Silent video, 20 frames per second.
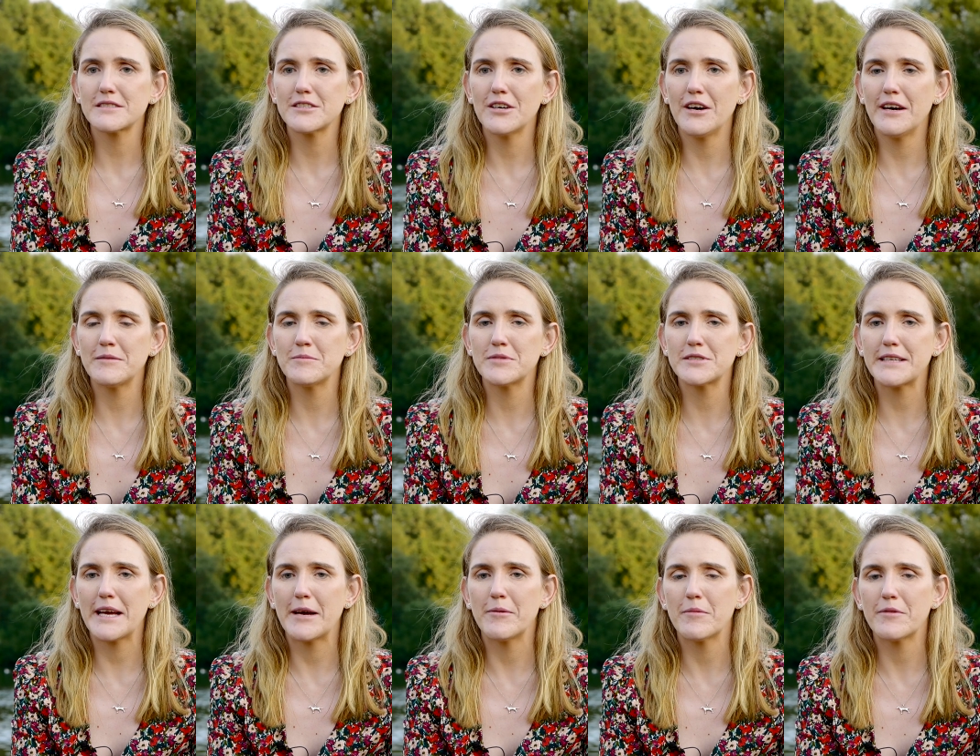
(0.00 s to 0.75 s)

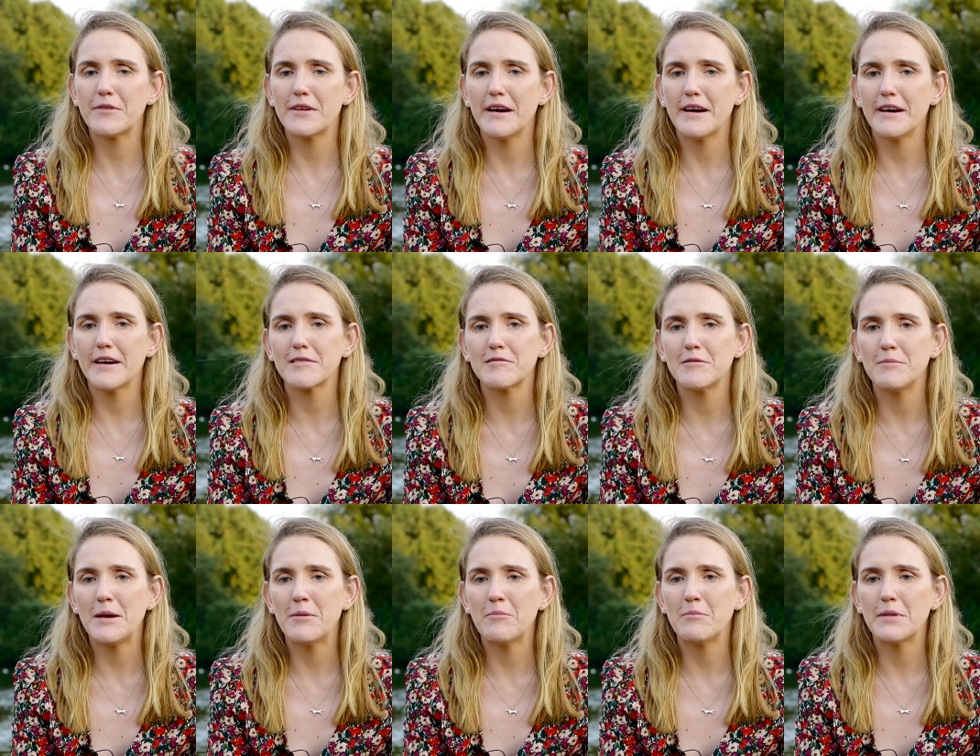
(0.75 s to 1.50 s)
timestamp that I
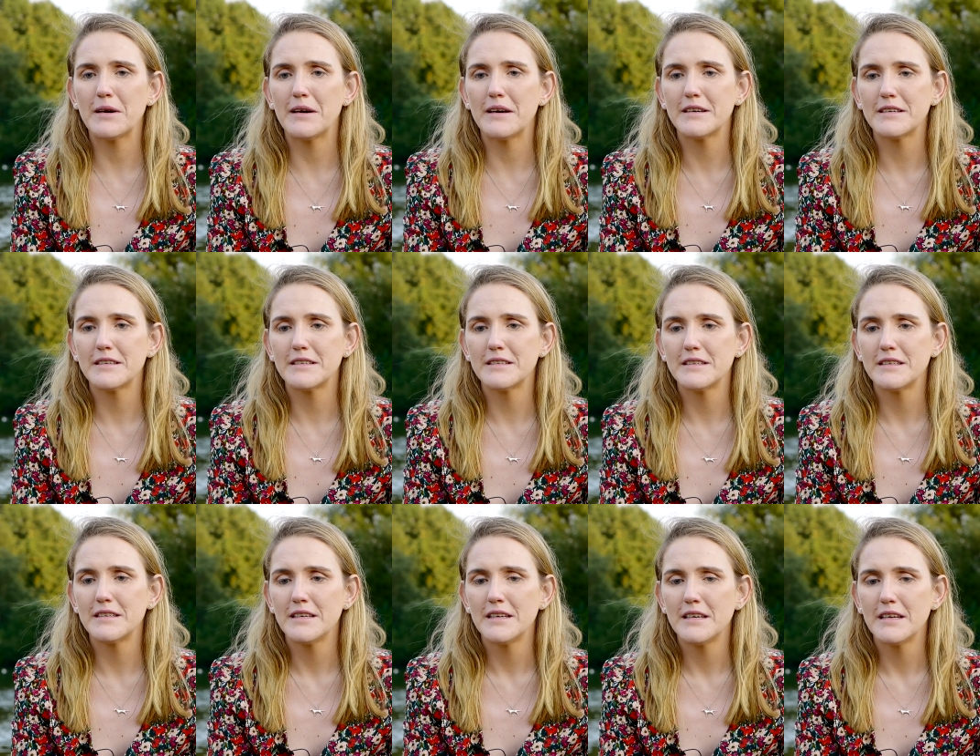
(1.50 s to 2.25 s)
remember
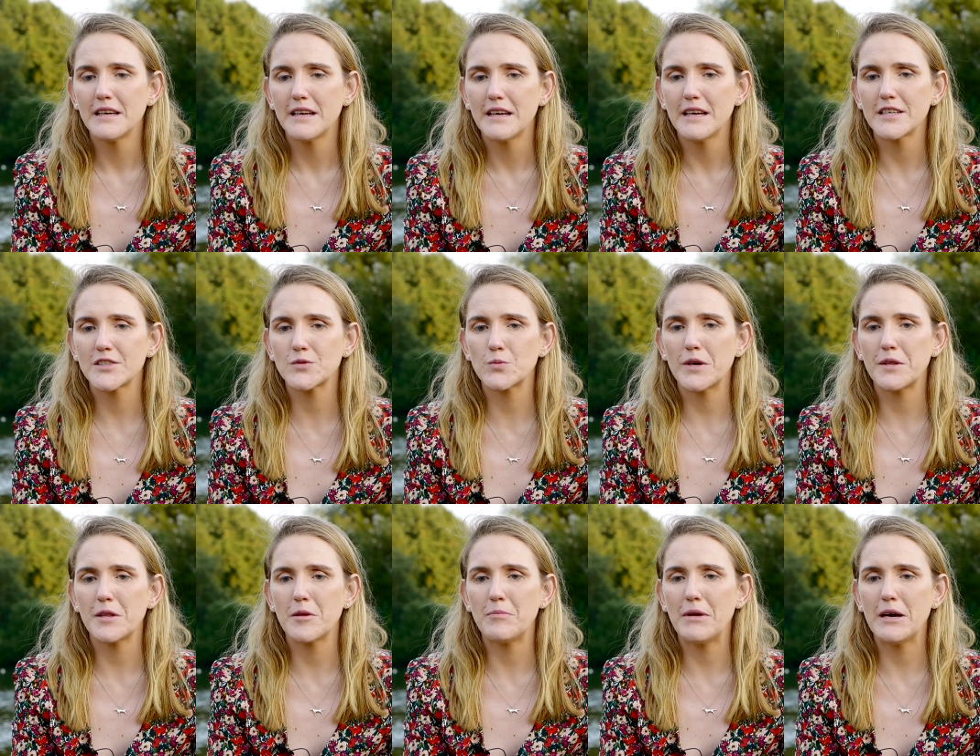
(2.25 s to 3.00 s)
is
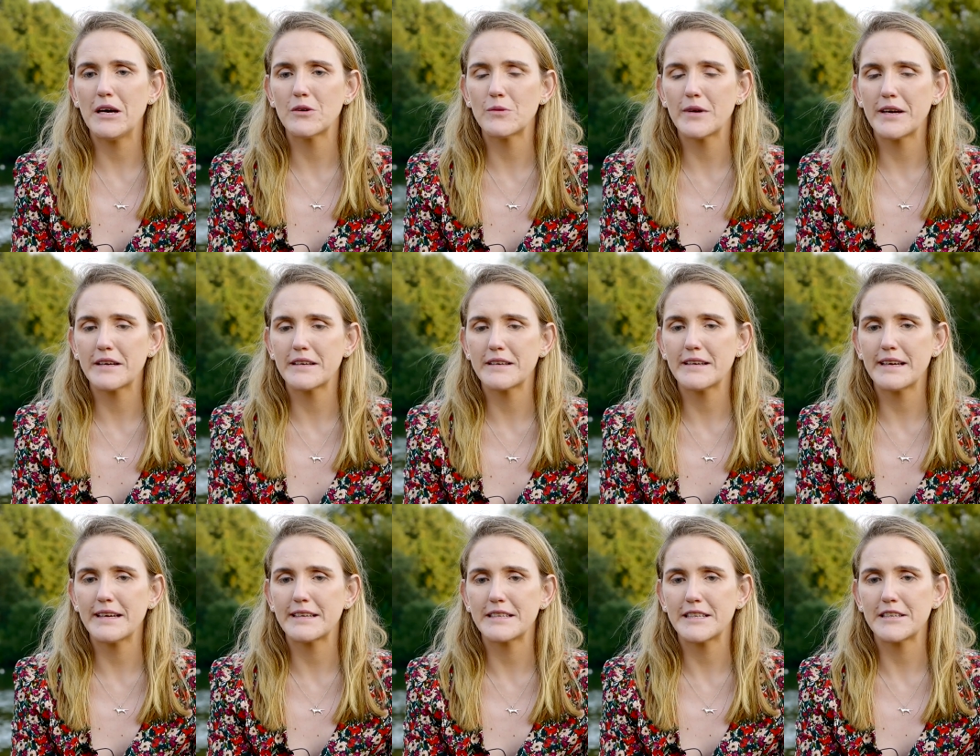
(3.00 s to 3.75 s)
when the bell went
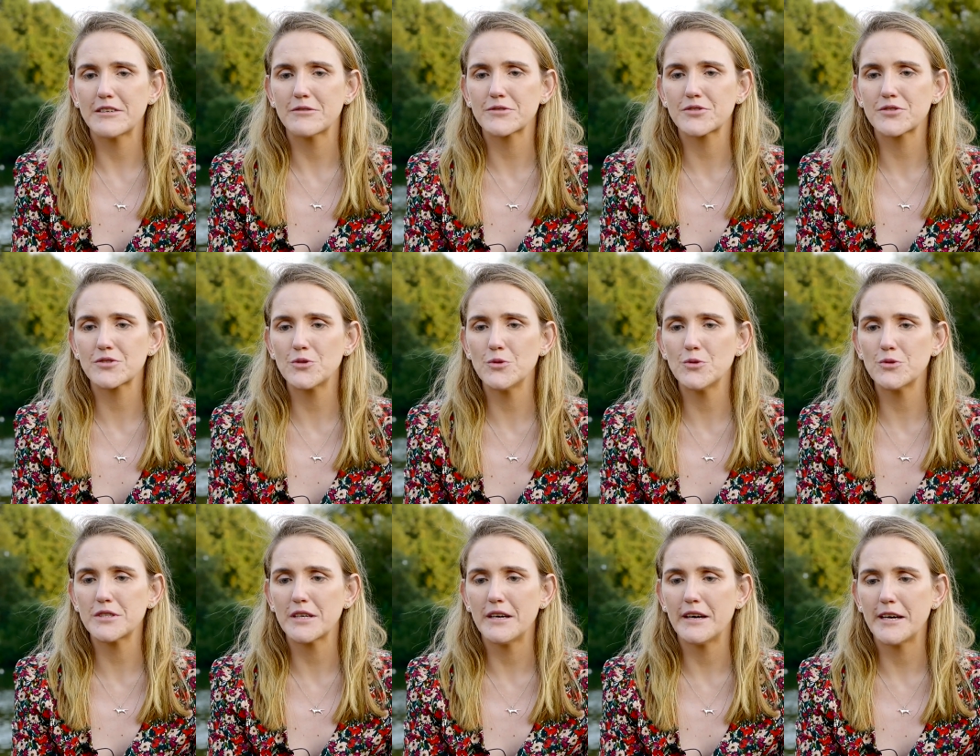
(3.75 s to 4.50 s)
and it was
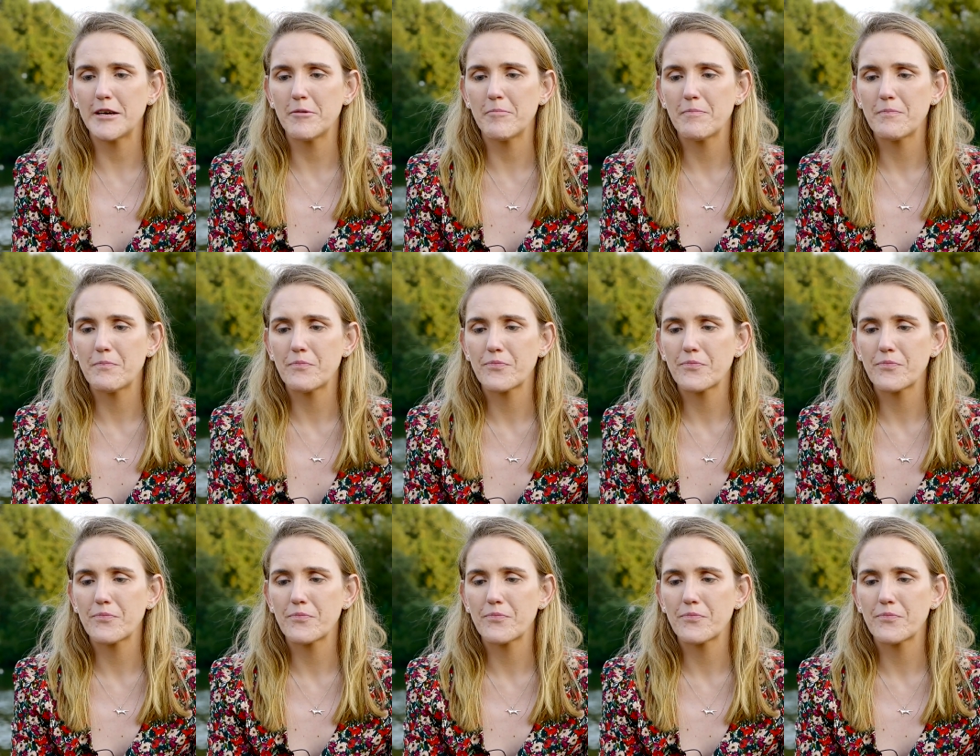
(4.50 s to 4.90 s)
school time.